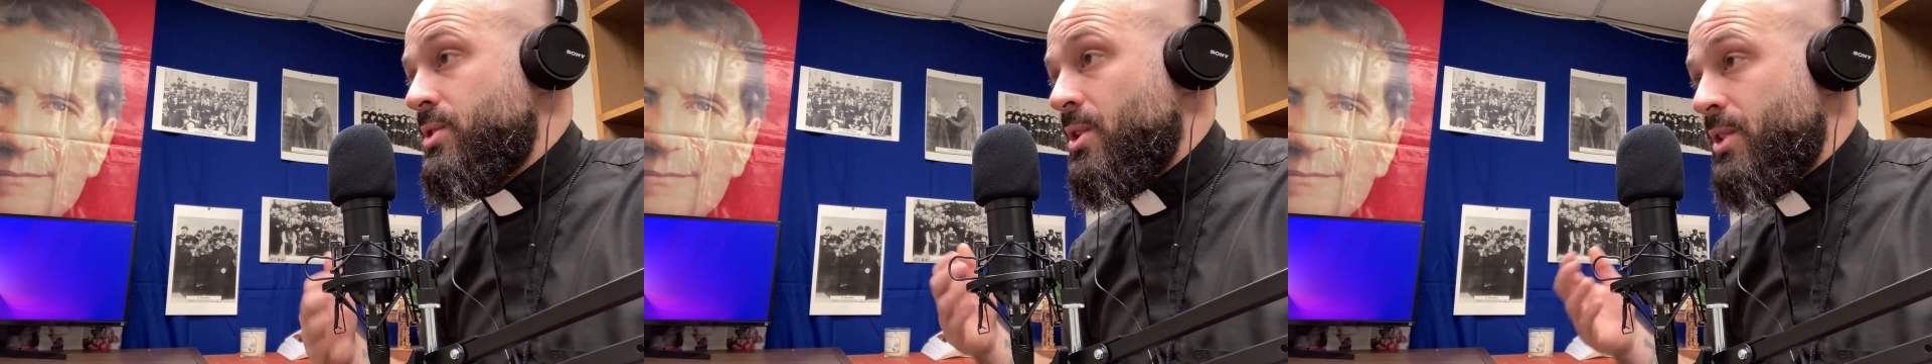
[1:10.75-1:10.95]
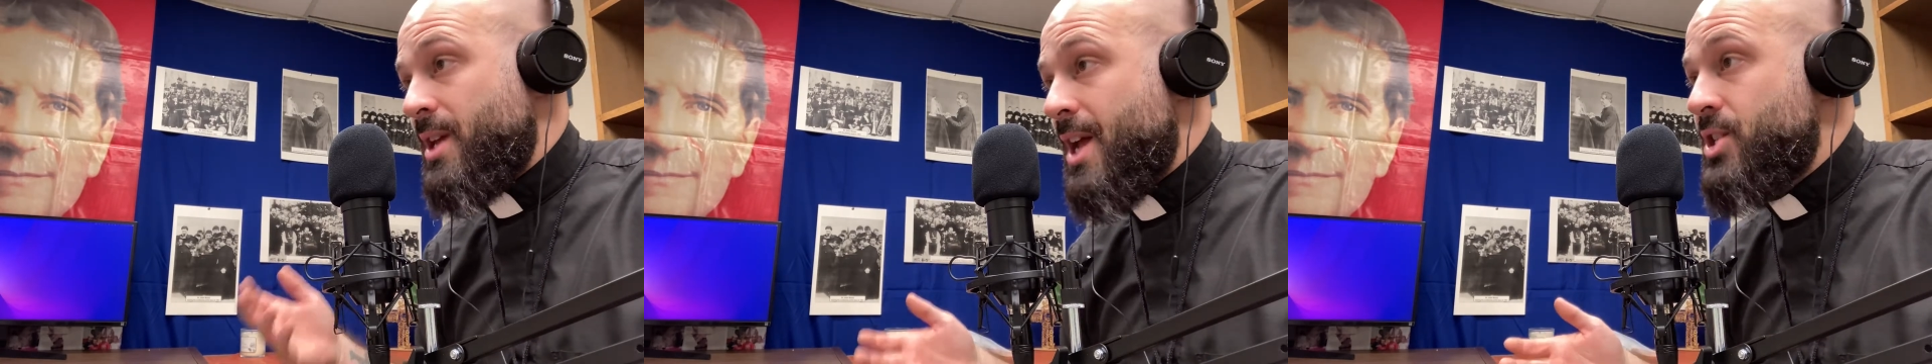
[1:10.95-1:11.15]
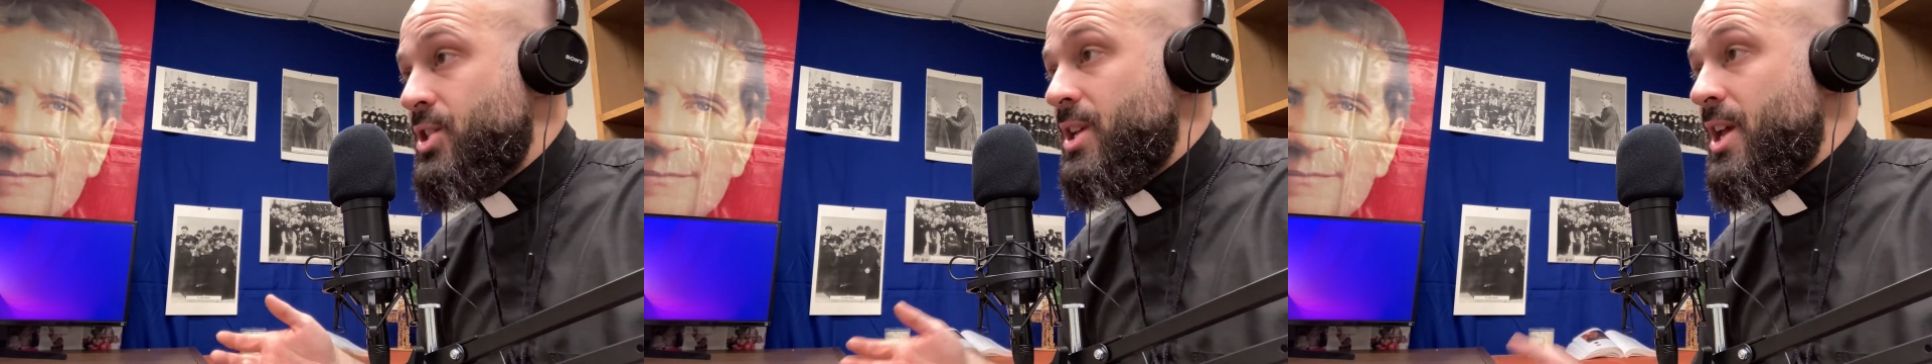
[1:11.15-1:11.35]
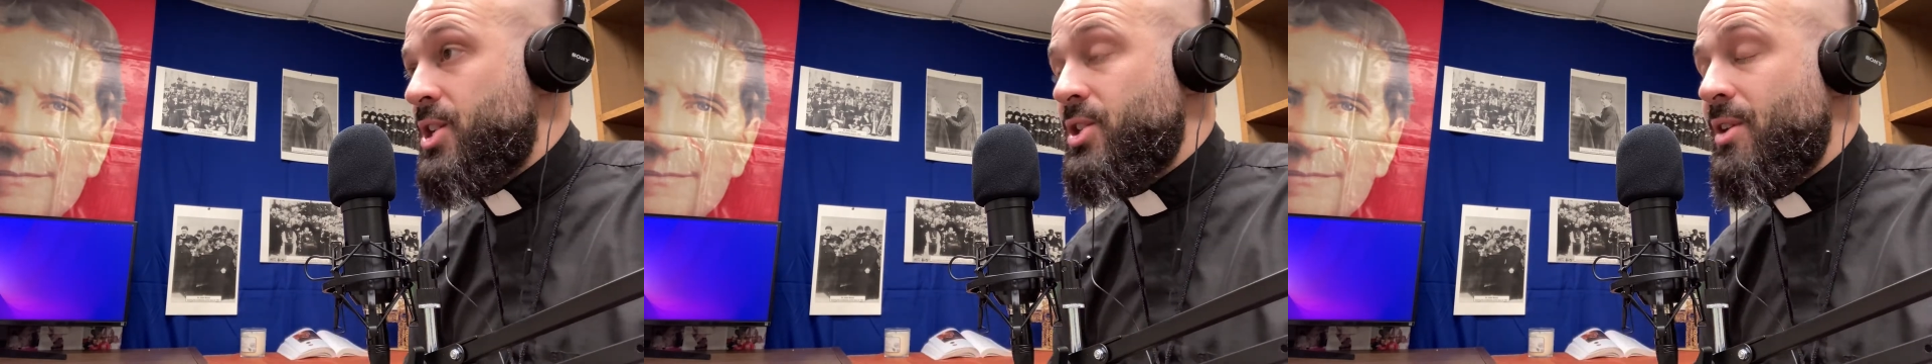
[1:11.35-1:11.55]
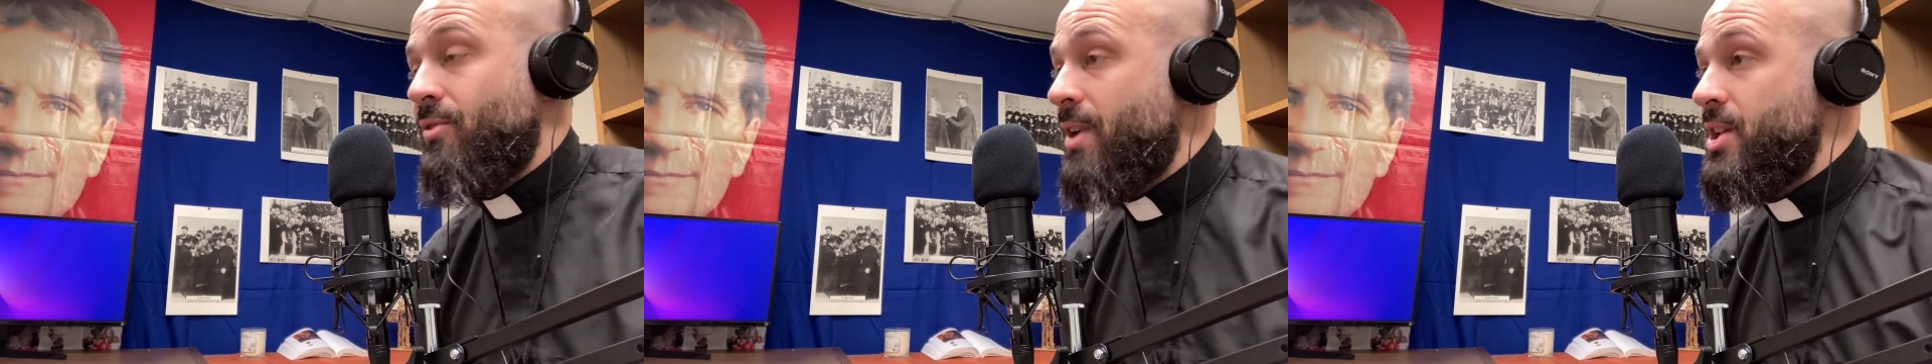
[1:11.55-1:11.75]
no, the
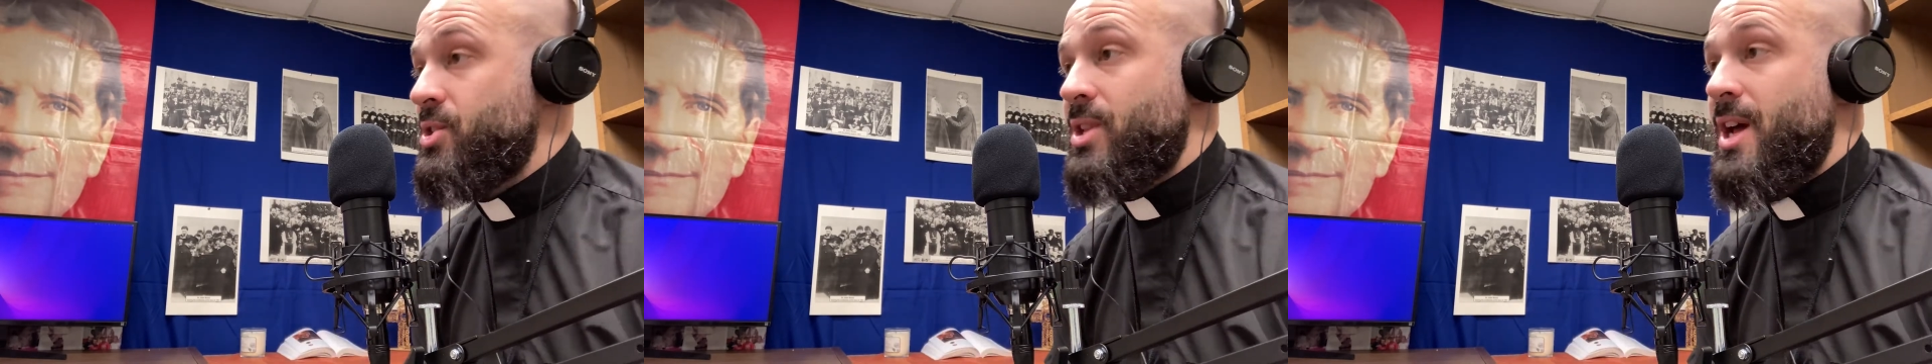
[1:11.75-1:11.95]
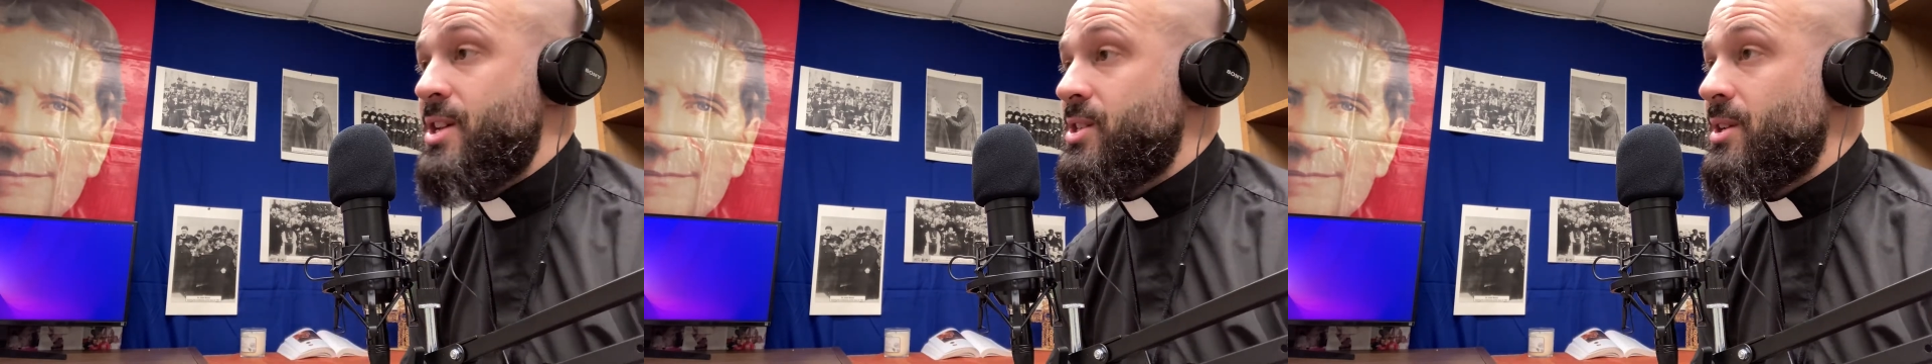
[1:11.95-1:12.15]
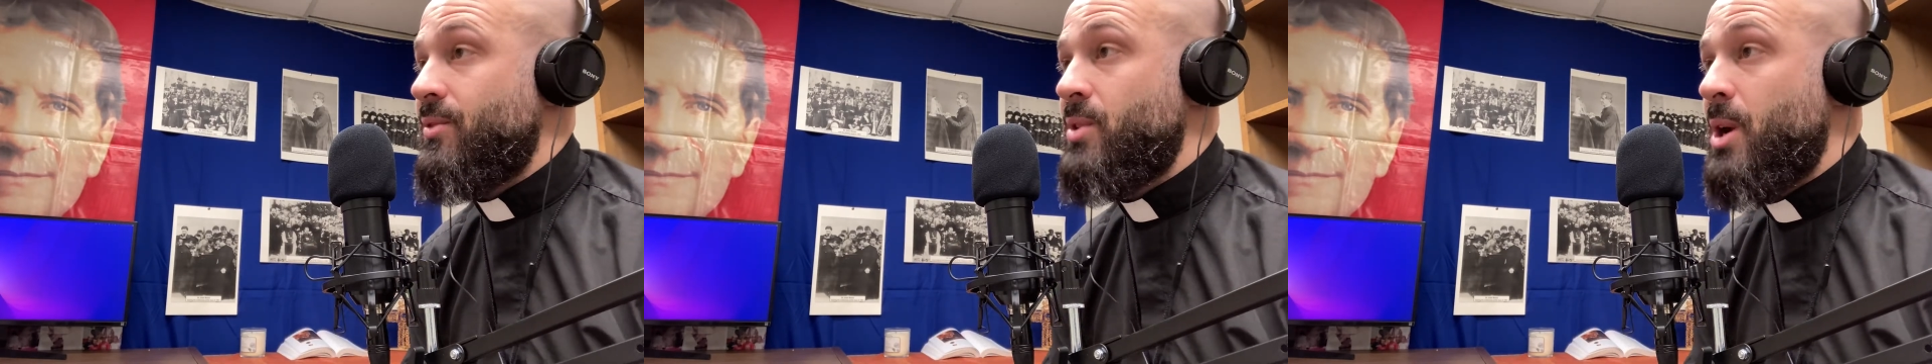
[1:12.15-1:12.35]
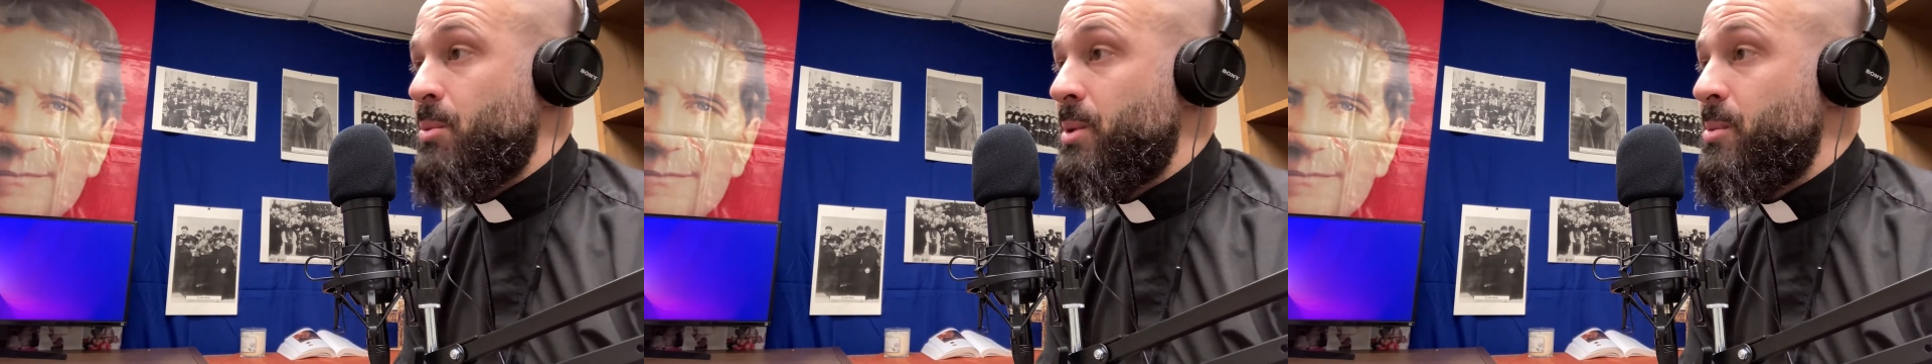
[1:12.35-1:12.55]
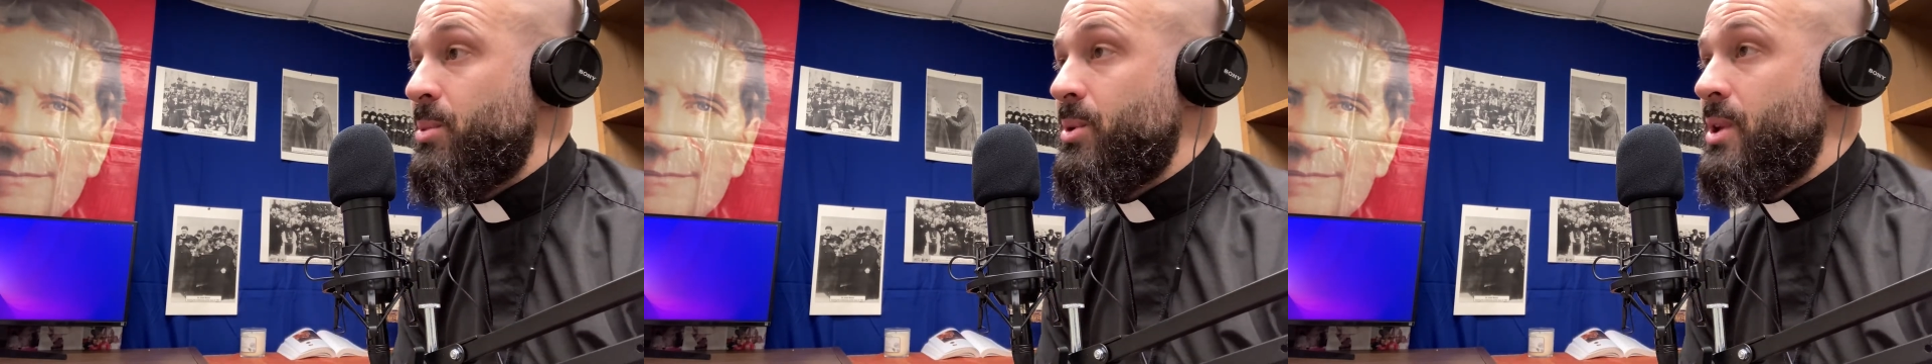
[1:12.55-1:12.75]
education, evangelizing of young
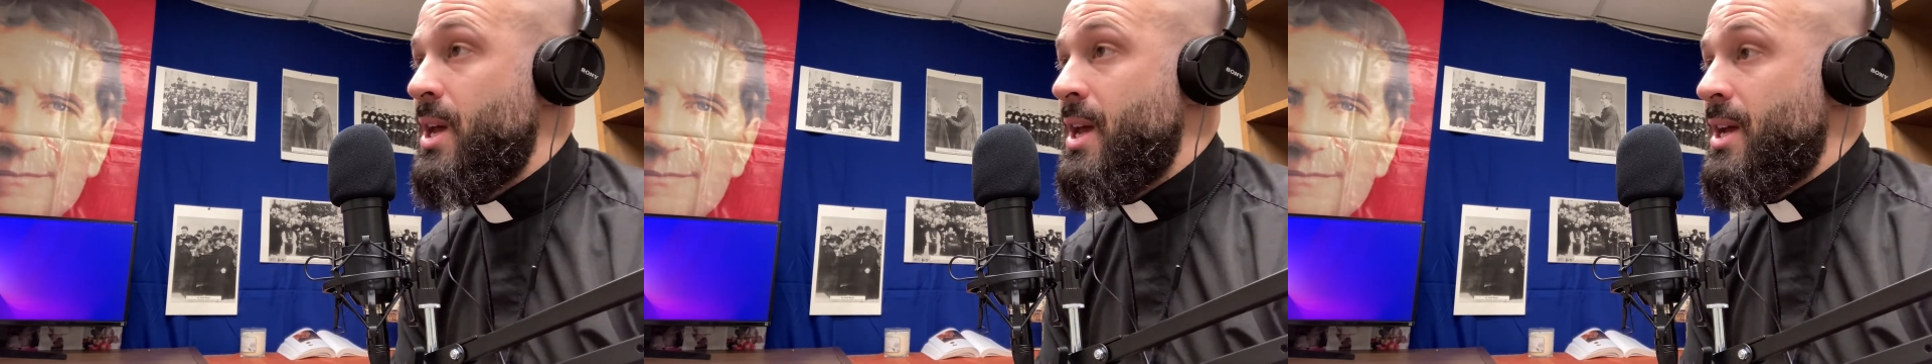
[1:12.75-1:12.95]
people,